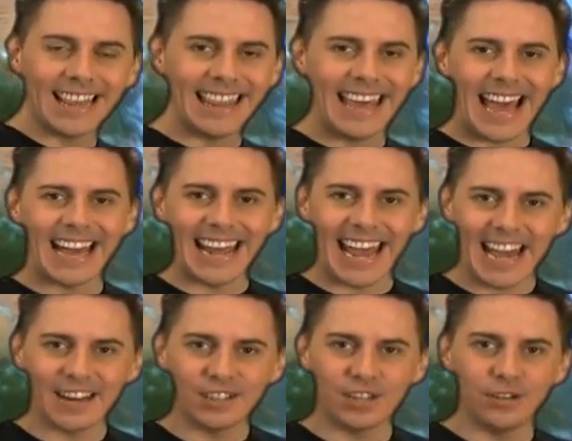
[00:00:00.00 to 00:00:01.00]
That
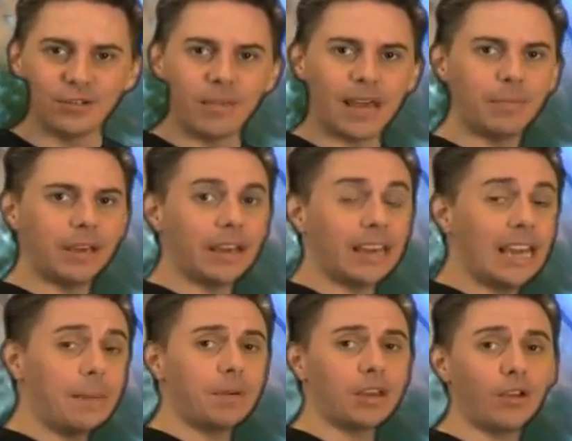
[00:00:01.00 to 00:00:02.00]
attitude may be
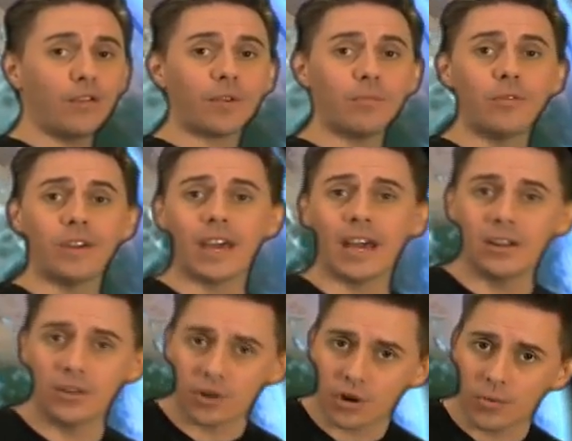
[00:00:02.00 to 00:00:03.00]
keeping you from moving ahead
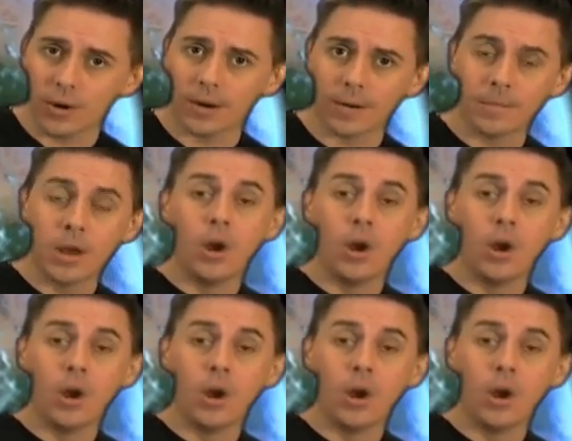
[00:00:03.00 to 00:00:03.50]
in your career.